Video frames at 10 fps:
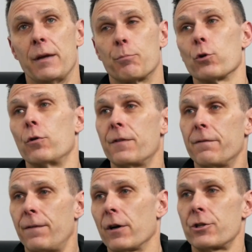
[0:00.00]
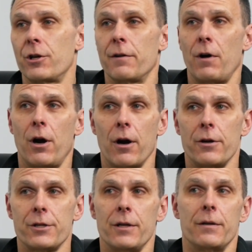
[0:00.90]
improve the function of a
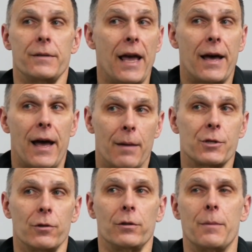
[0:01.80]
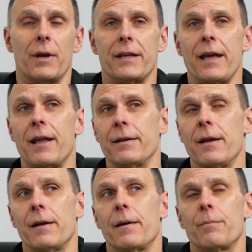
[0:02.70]
heart? Yeah, absolutely. But again,
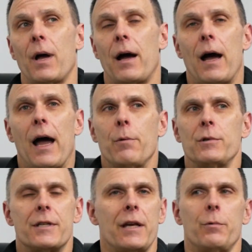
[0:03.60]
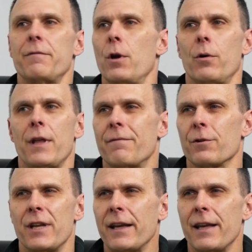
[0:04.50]
I would say we've known that
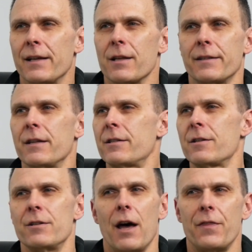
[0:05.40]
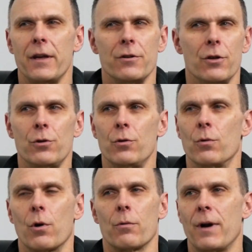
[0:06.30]
for decades. Like this is nothing
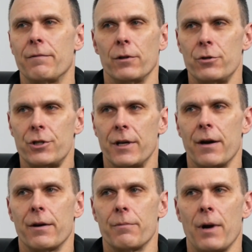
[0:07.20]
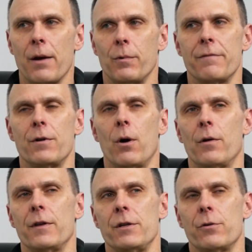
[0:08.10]
new or revolutionary, right? We've
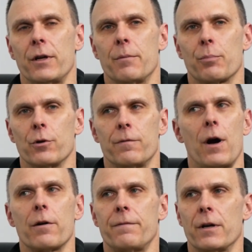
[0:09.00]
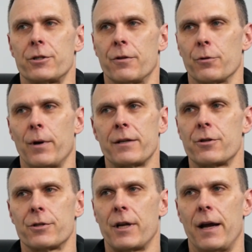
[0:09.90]
known that you can improve heart function through
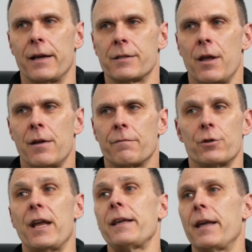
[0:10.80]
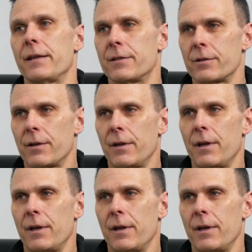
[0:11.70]
exercise for decades.